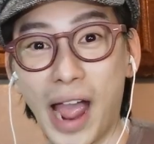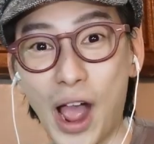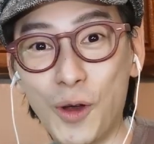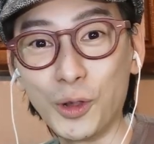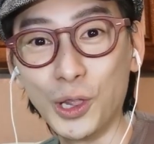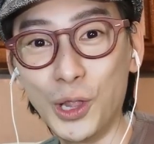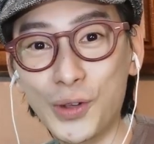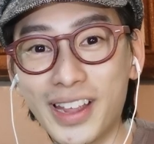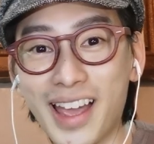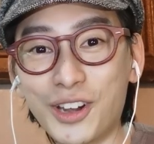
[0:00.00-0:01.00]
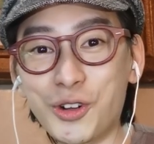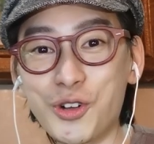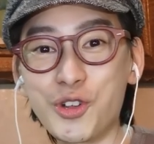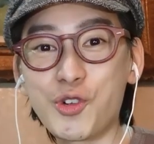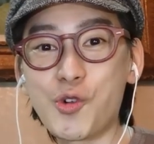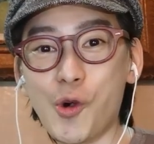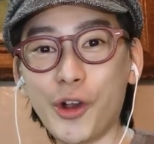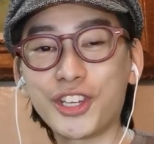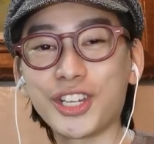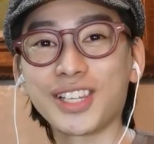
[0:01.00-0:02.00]
Wow, look at her
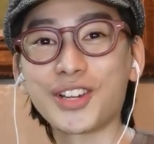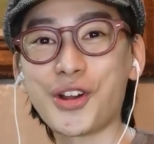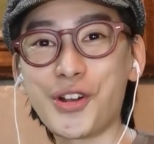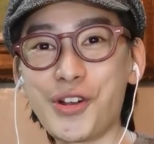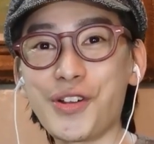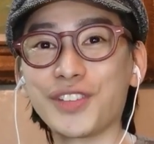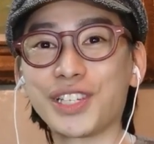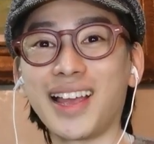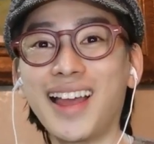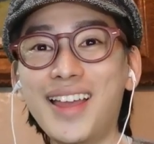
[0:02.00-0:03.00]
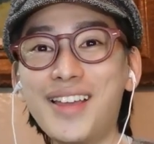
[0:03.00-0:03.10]
gorgeous curves.